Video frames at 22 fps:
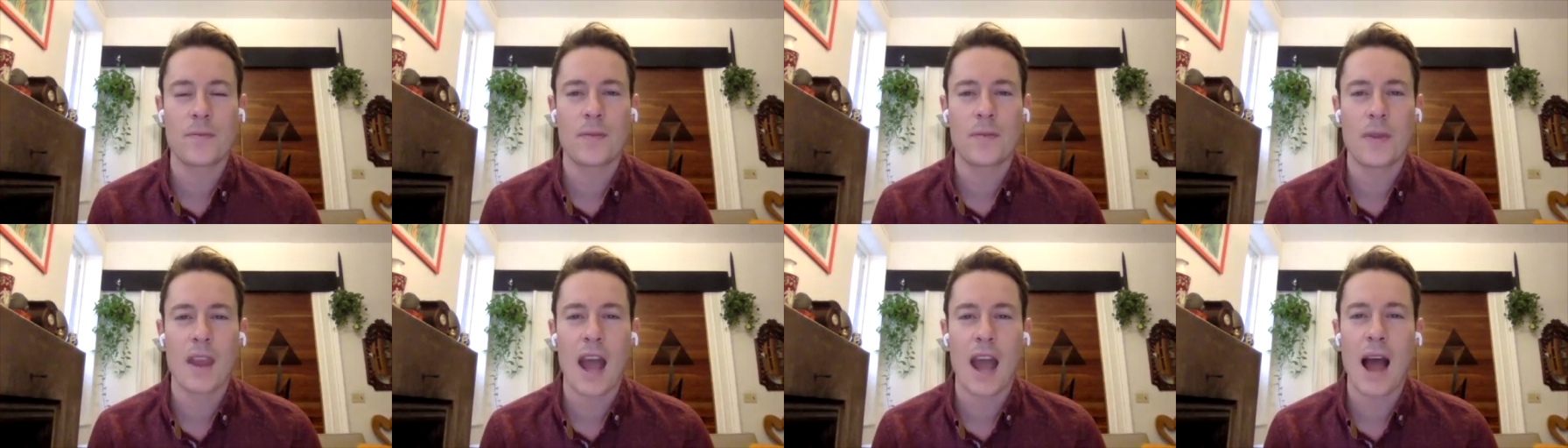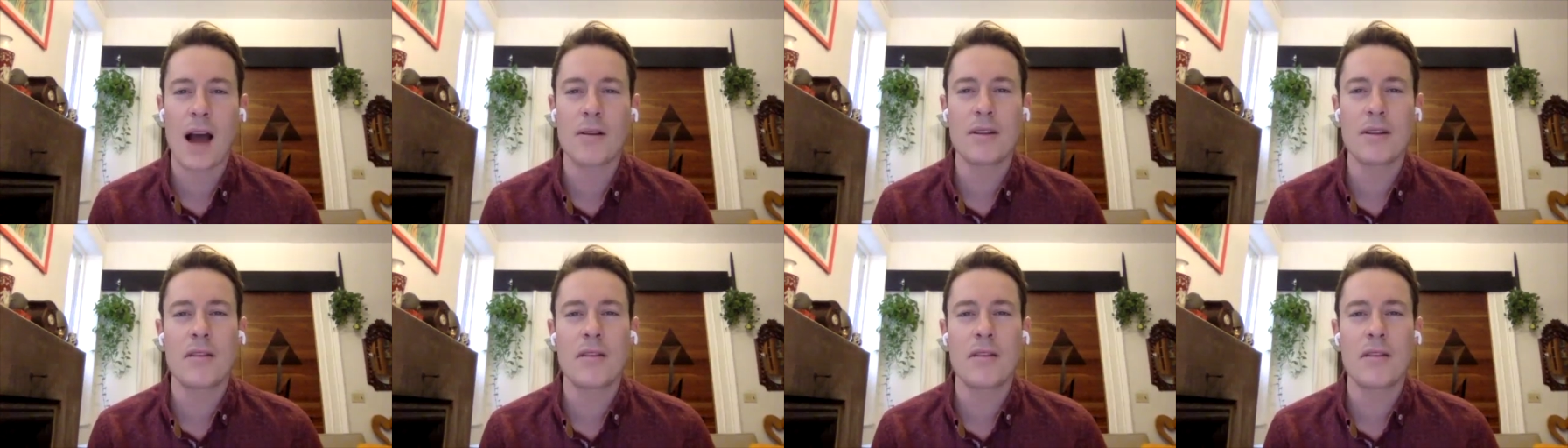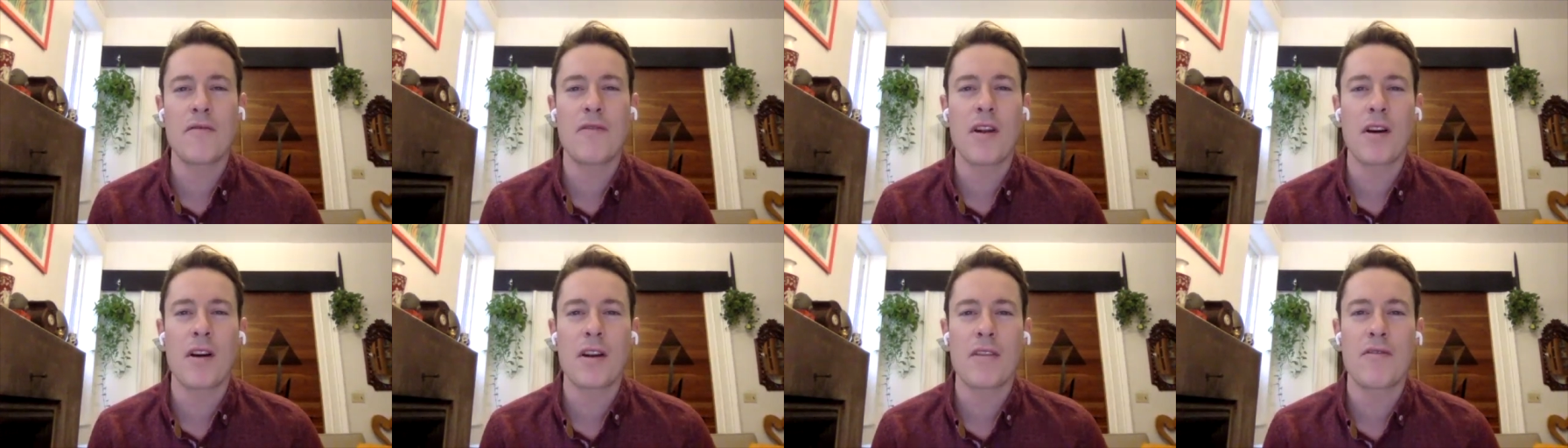How did the
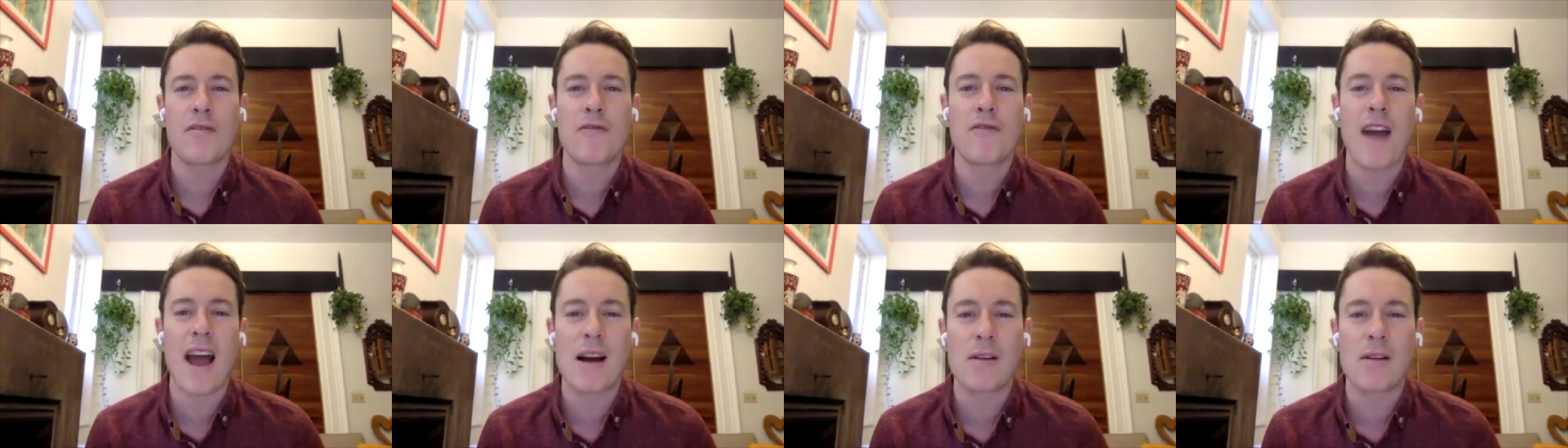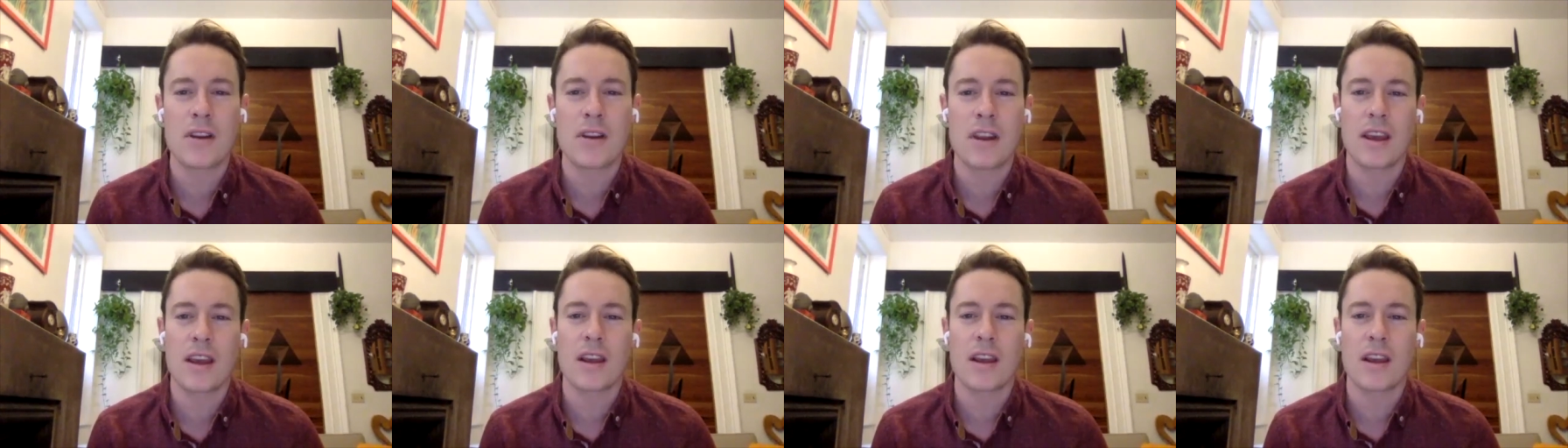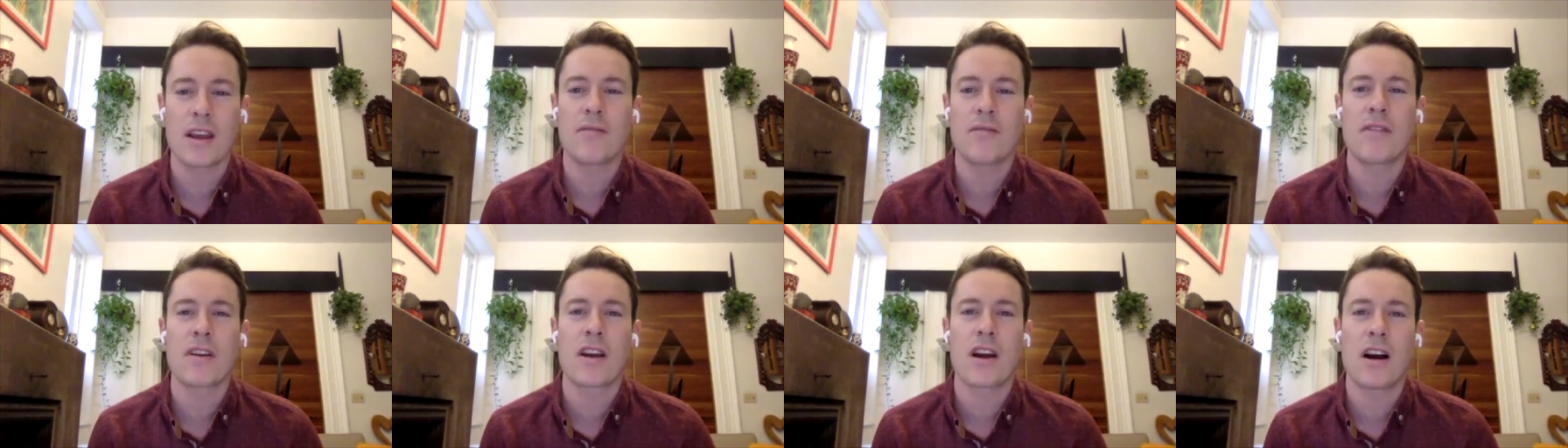very founding of
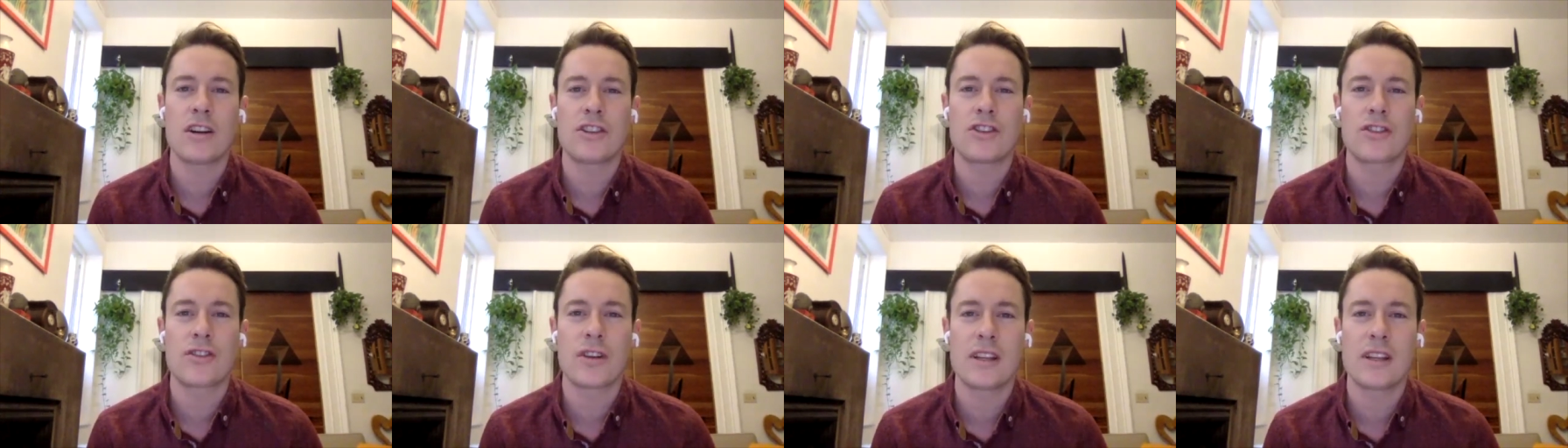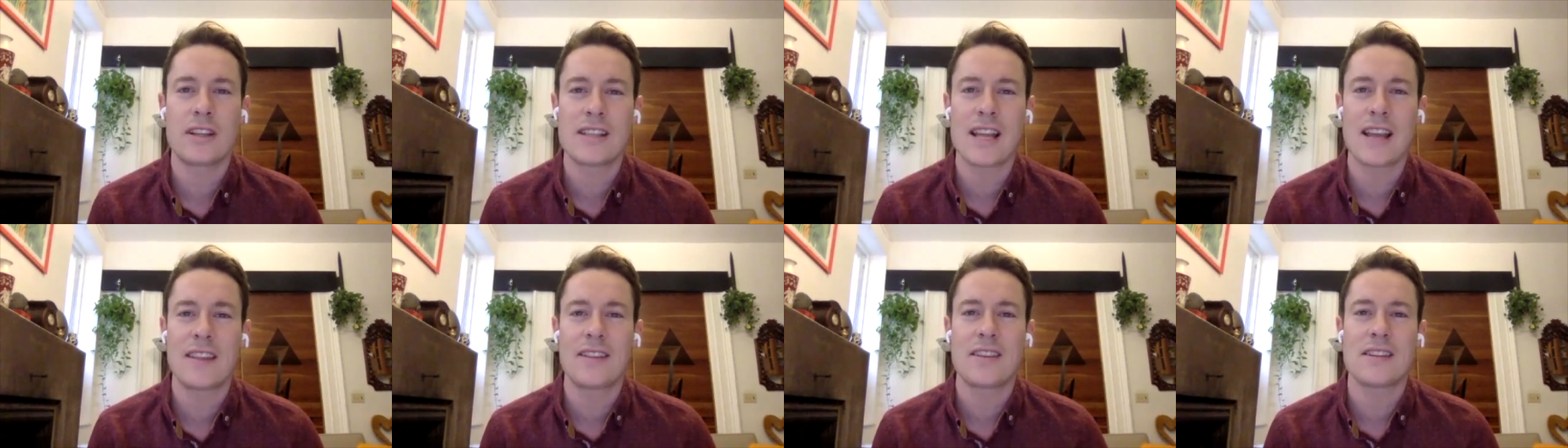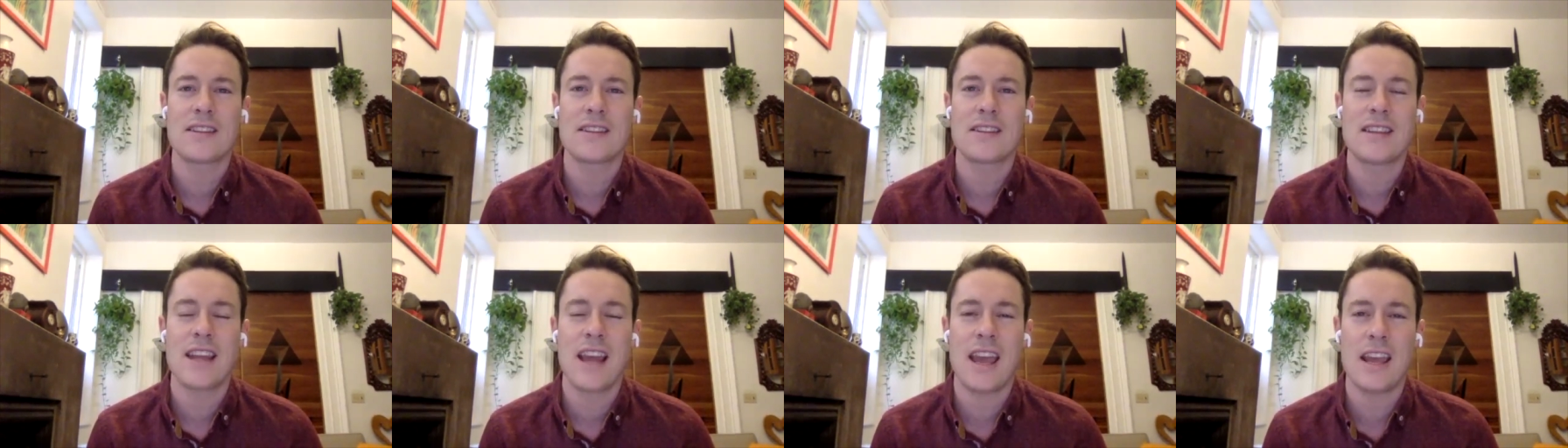the country set the
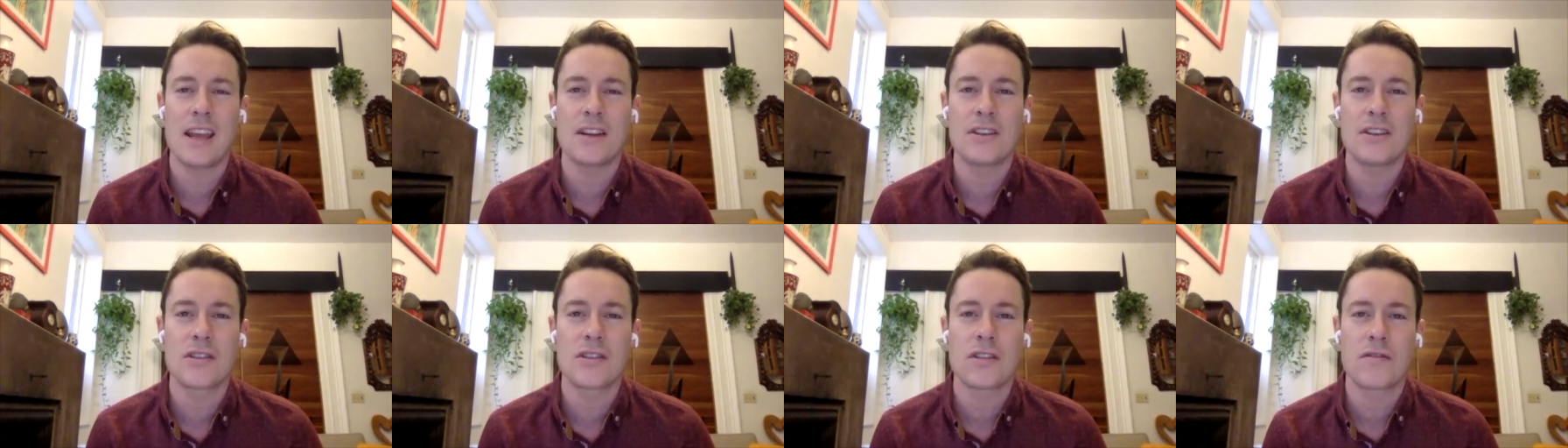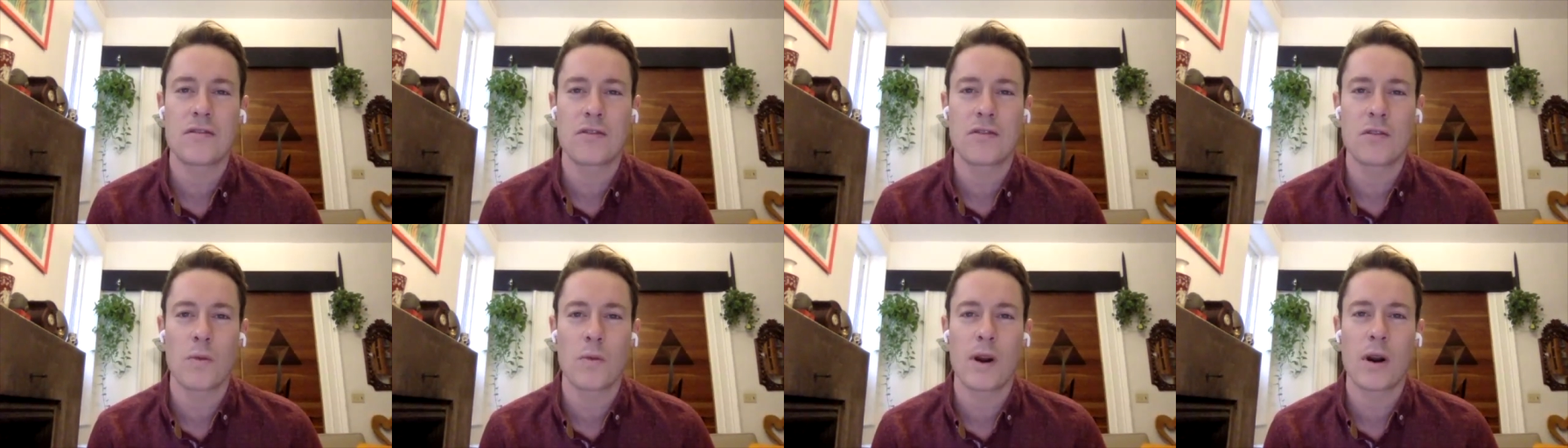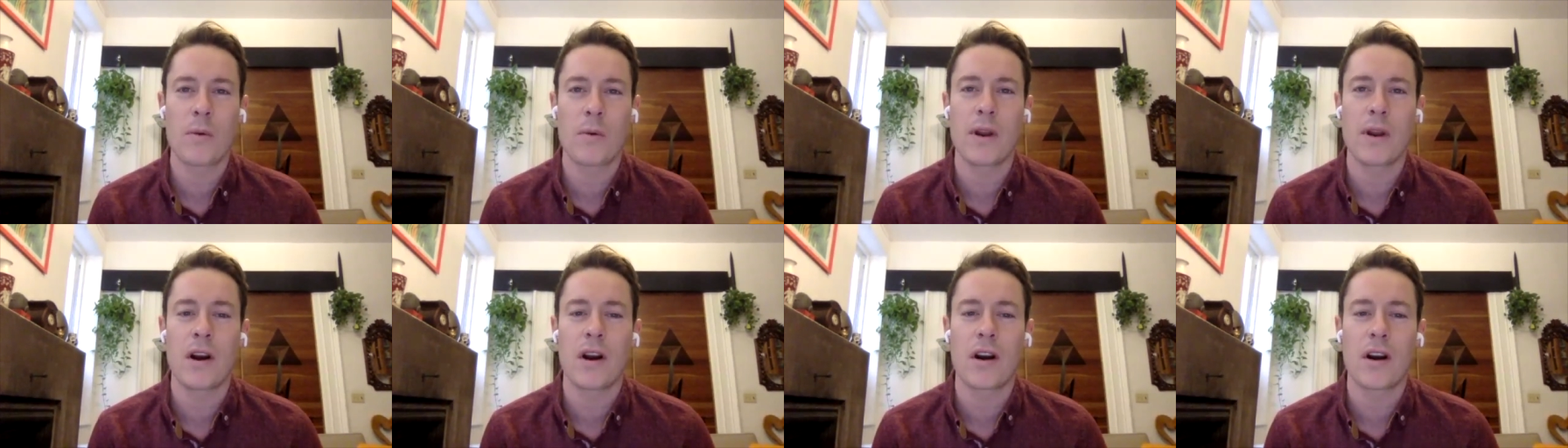stage for where
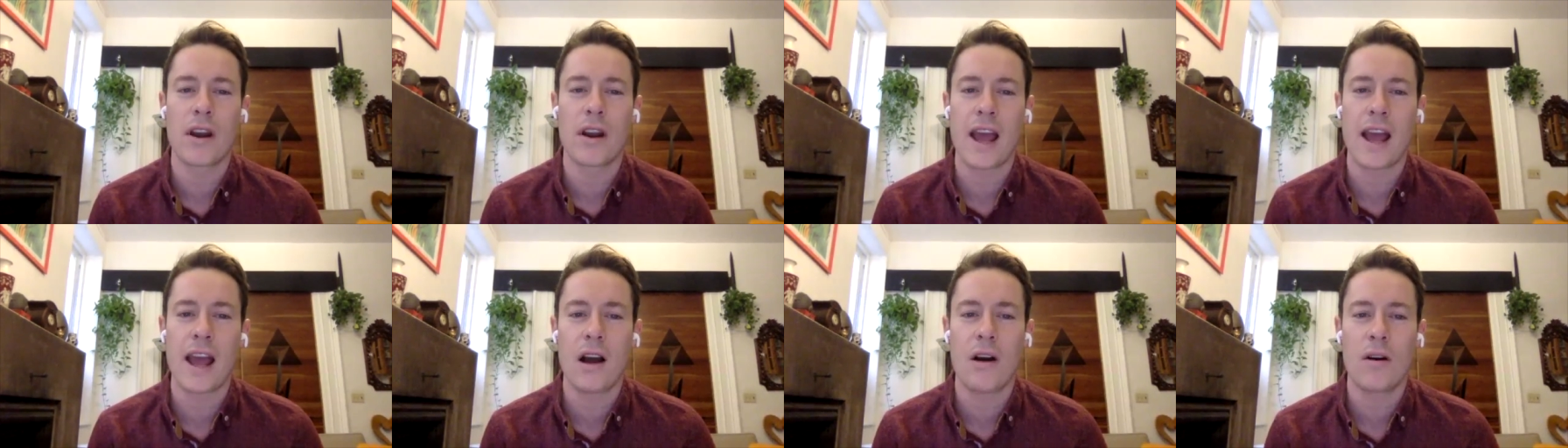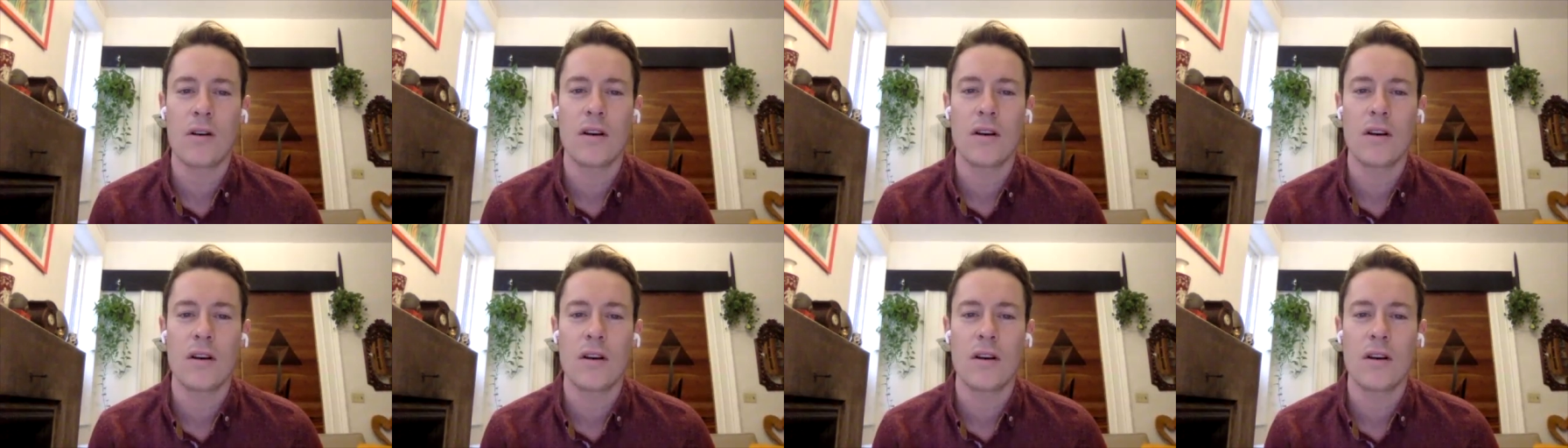we are now?